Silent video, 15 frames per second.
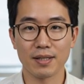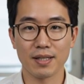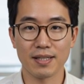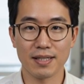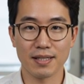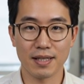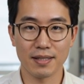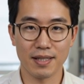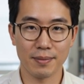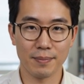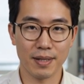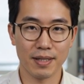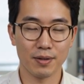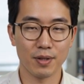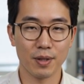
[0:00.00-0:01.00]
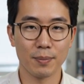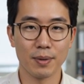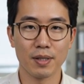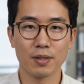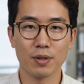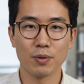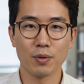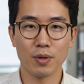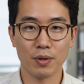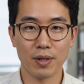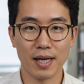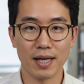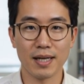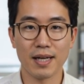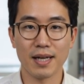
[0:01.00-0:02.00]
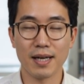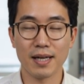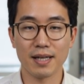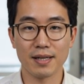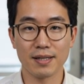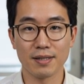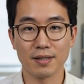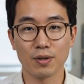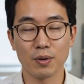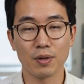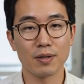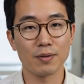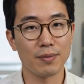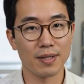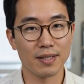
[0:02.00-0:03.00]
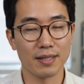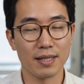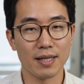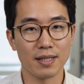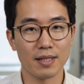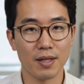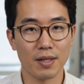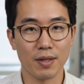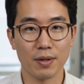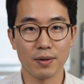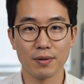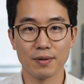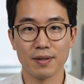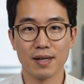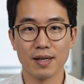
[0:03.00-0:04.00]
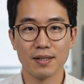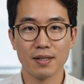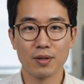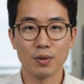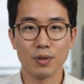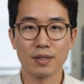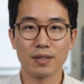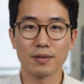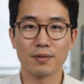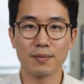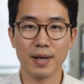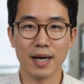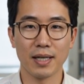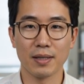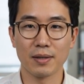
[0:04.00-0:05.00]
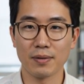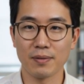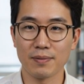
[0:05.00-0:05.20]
a significant piece of Jupiter's aurorae isn't sourced from the sun at all. It's sourced from Io.